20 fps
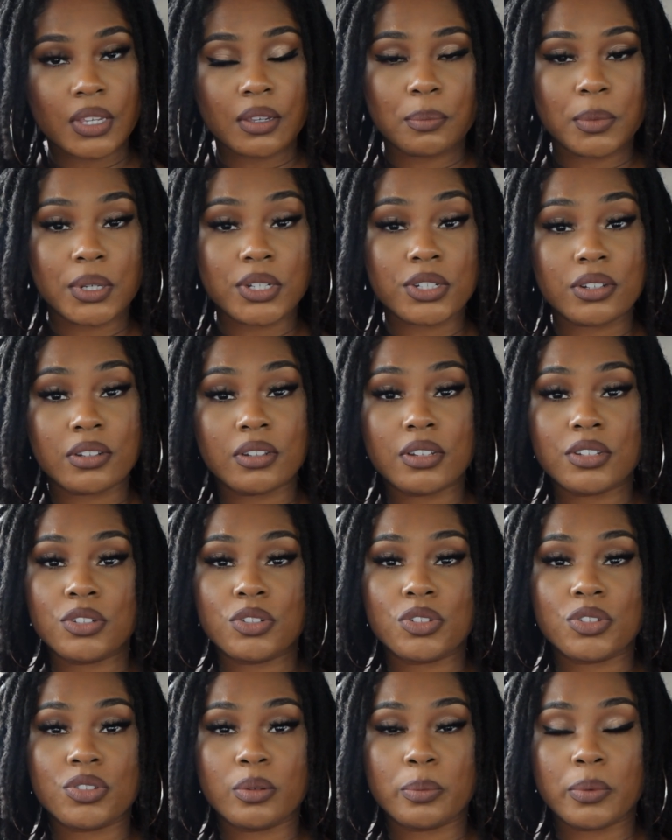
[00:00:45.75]
Make sure that
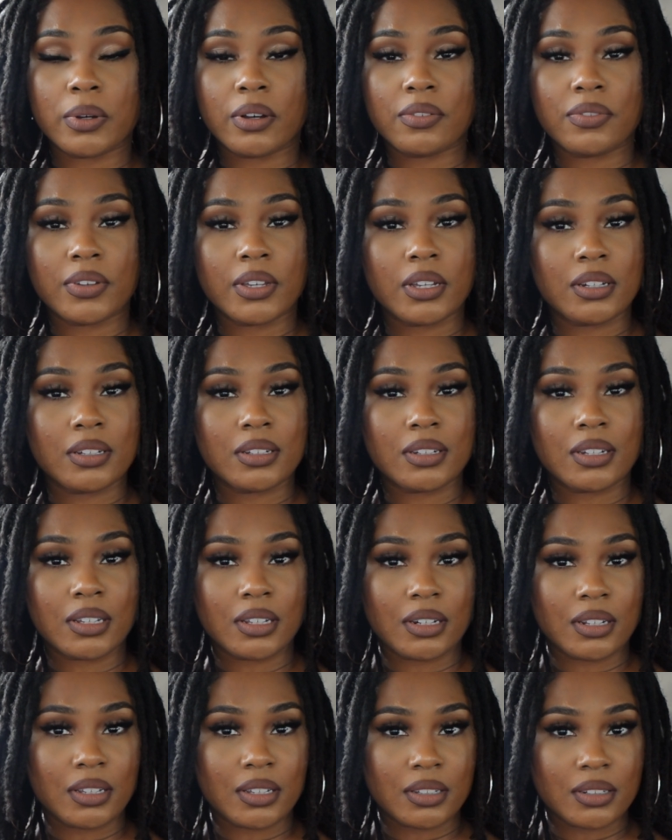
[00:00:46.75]
you trim off any
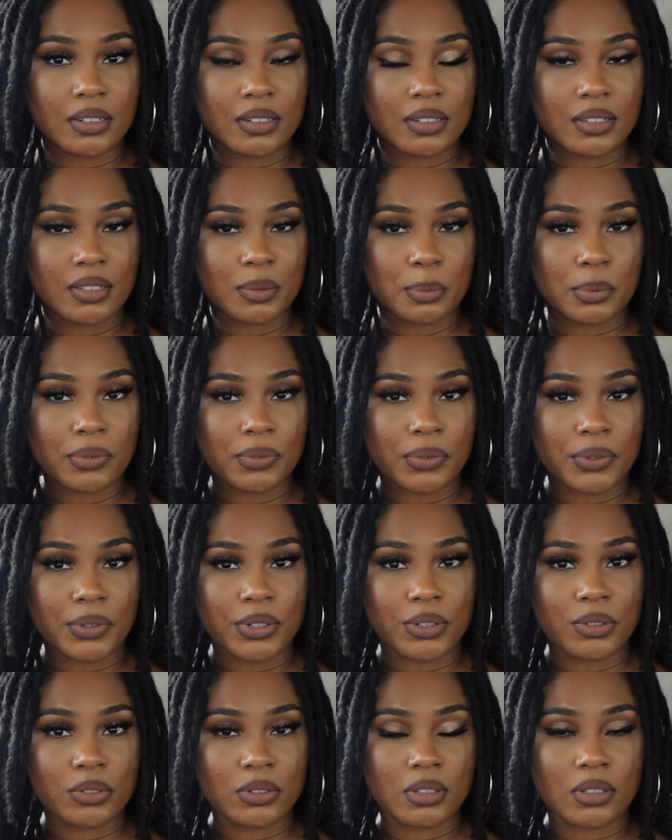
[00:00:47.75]
dead ends before
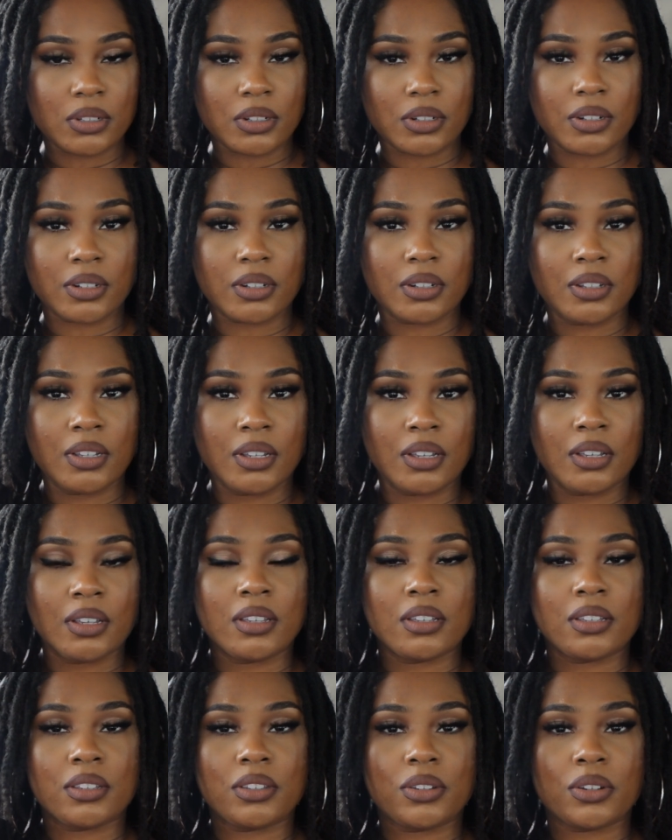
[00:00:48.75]
you start
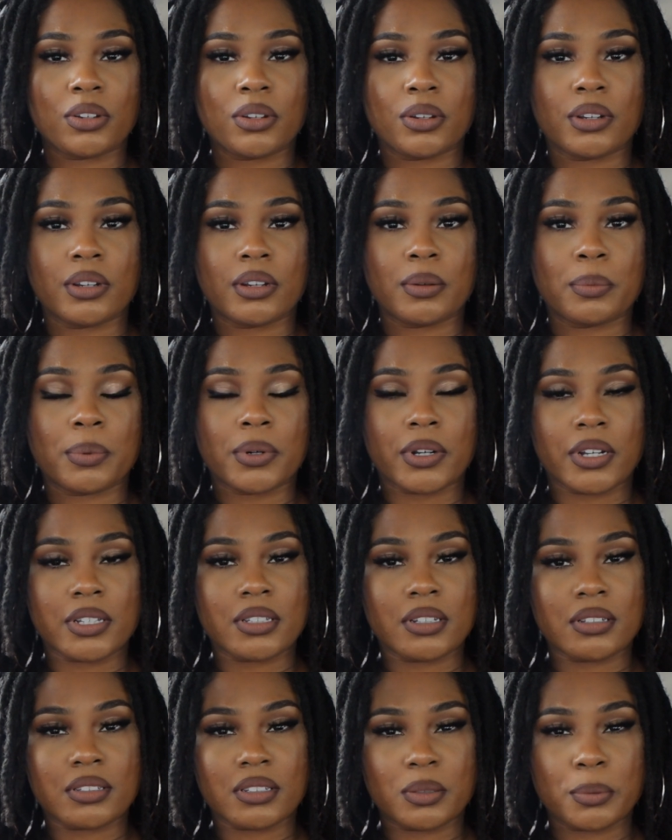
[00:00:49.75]
your
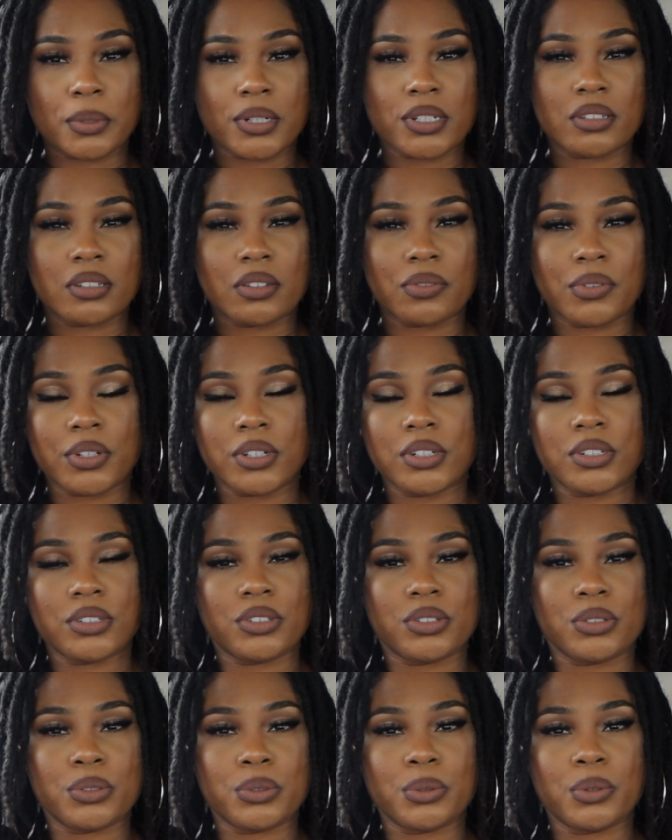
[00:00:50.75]
process, especially if you're going
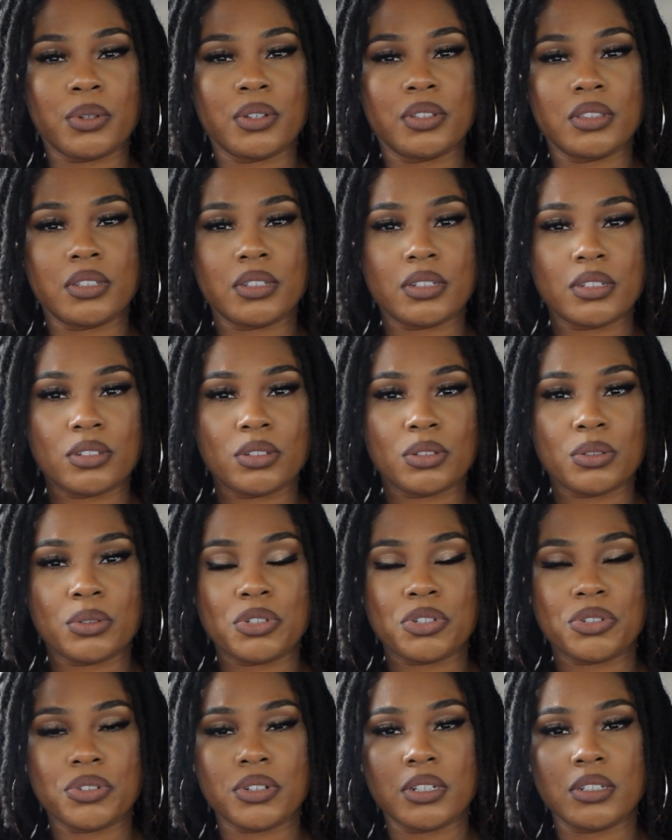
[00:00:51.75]
to do the
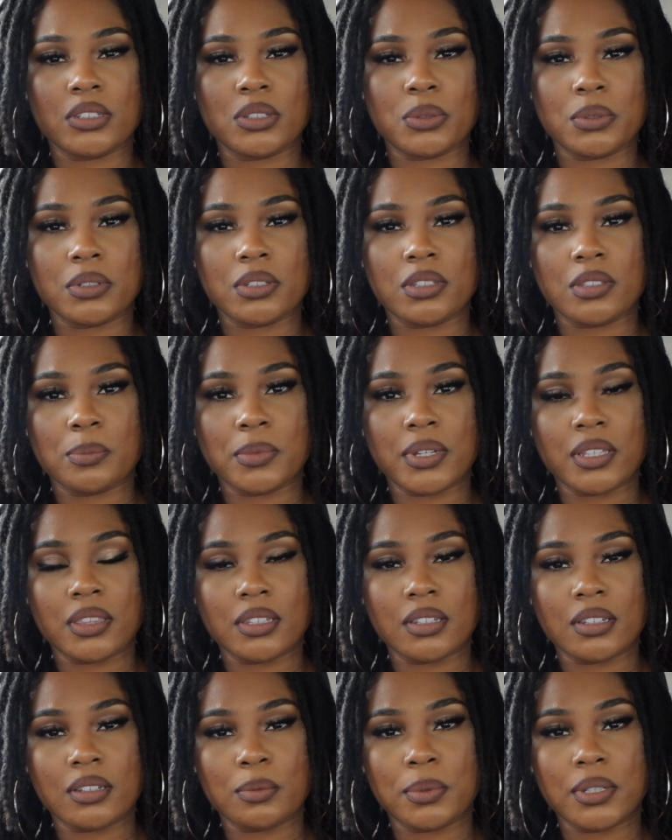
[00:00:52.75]
2-strand twist
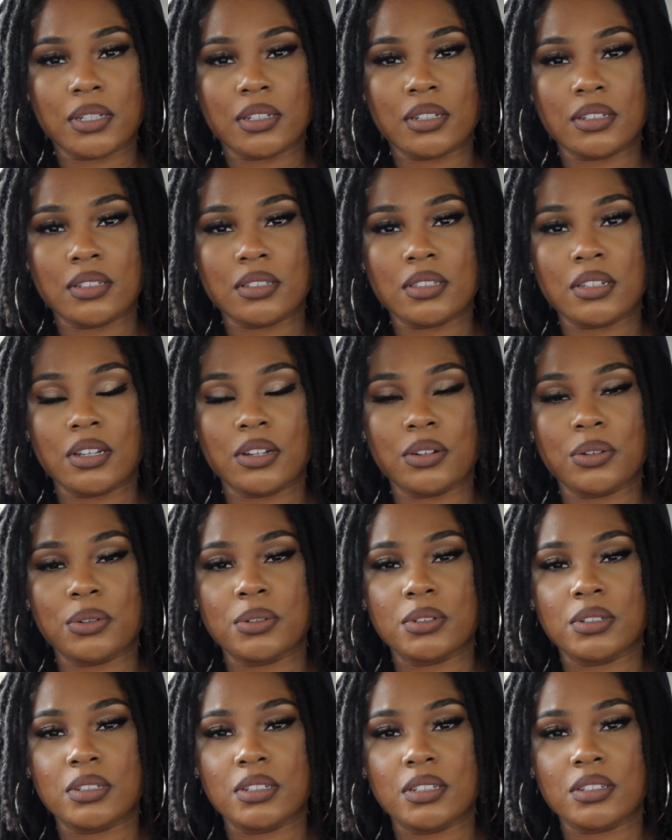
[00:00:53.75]
method, because not
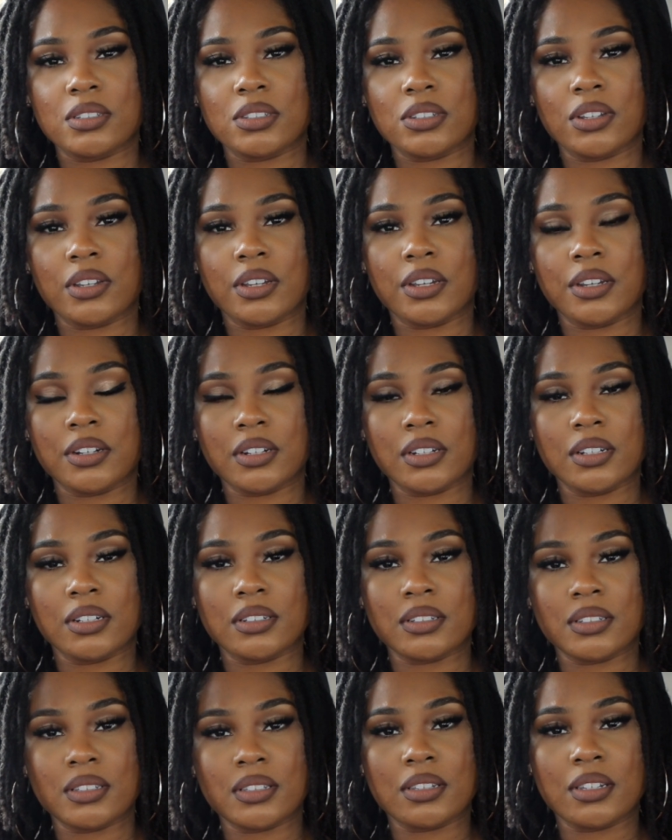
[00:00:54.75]
only is your hair
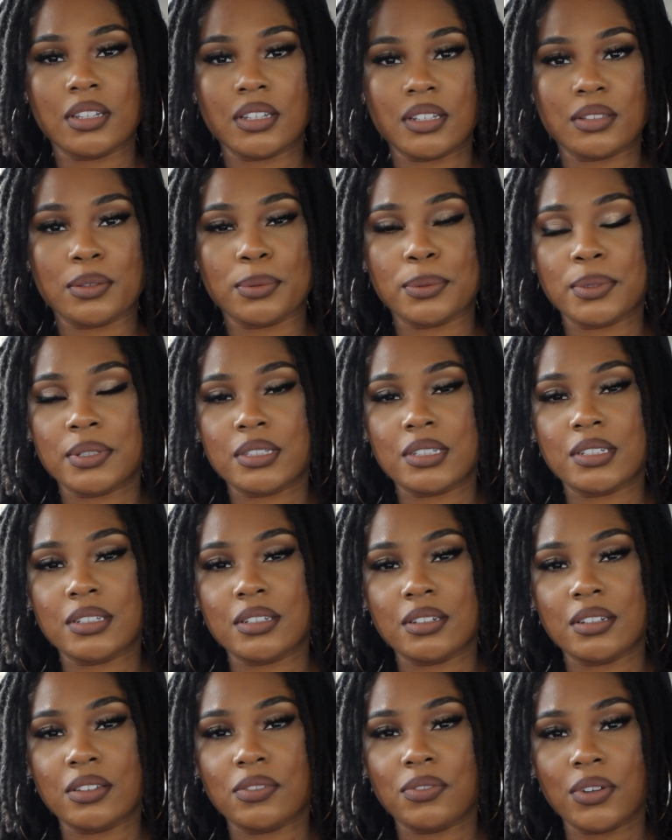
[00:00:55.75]
going to stay
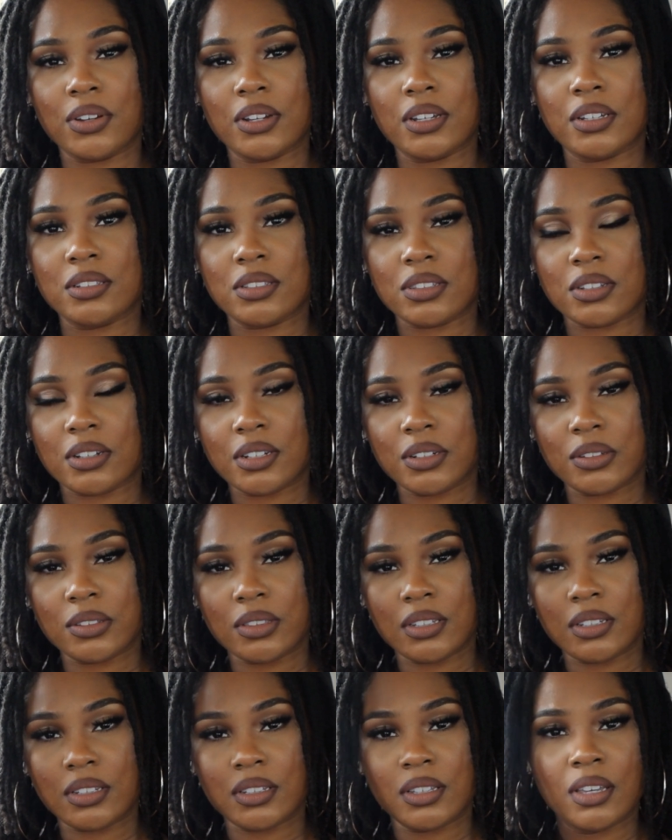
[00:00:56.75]
twisted if your ends are
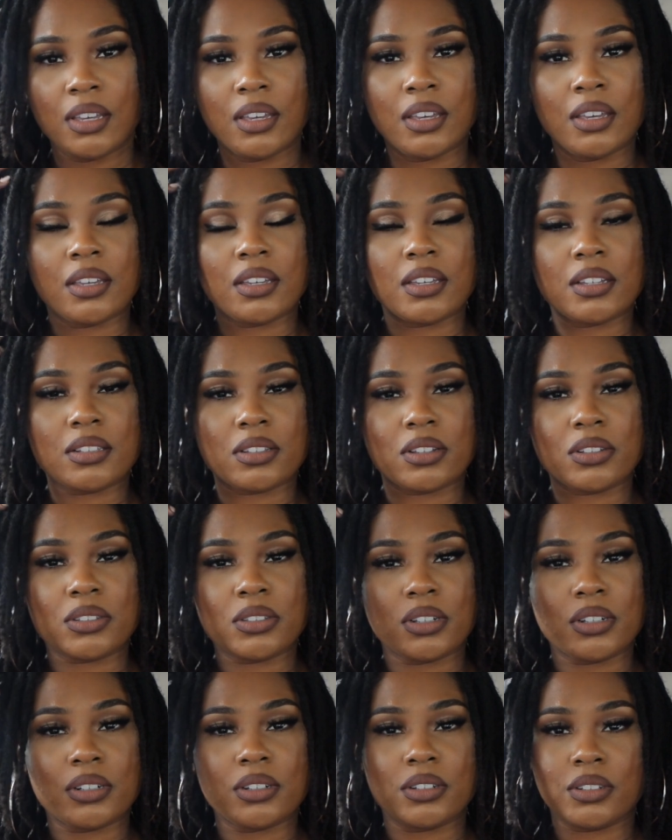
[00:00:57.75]
healthy, it's
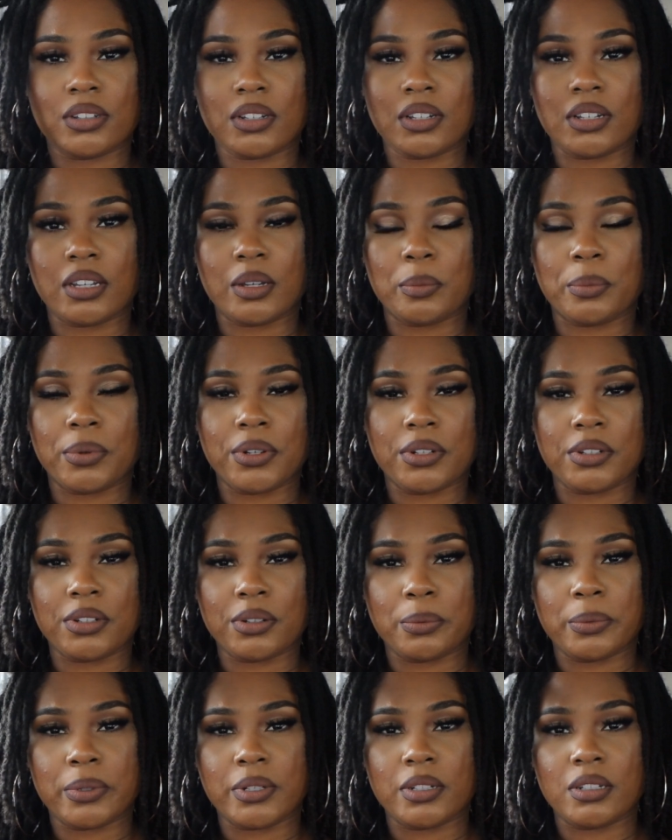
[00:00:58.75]
also going to look a lot
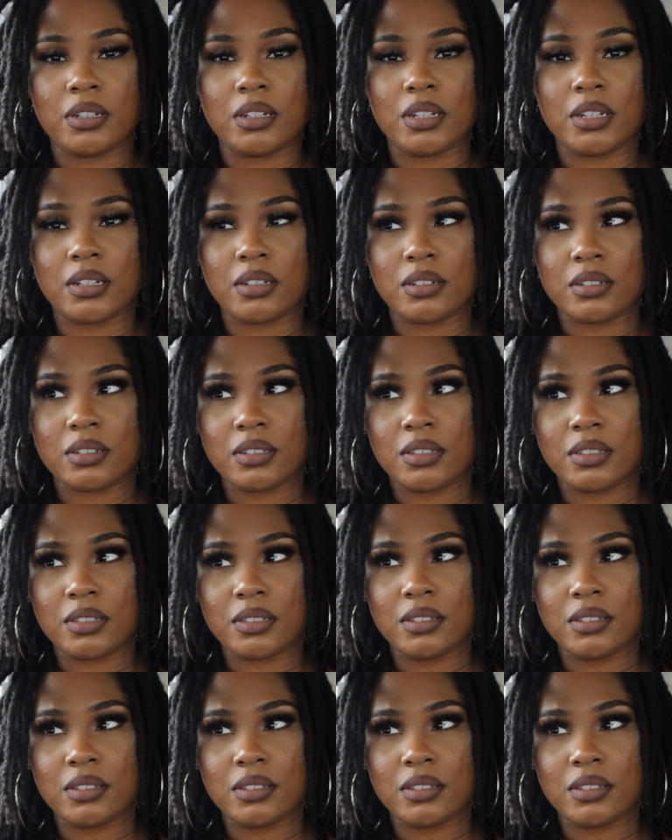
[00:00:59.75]
prettier when it locks.